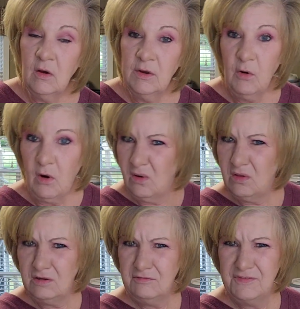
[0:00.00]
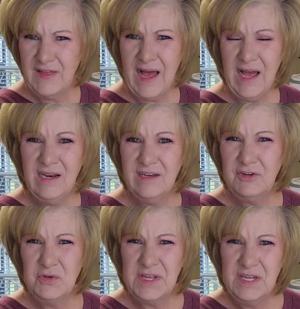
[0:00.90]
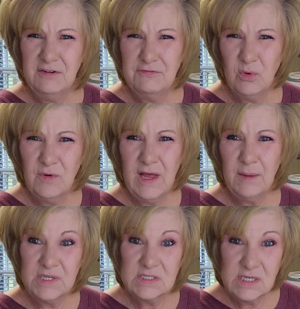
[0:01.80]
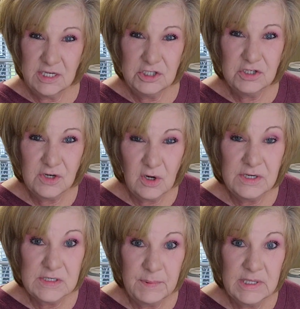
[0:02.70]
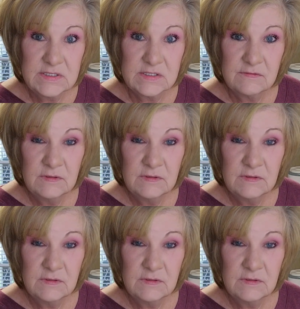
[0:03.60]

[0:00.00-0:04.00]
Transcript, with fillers: and all of that, if you can't afford that, because dentures are expensive.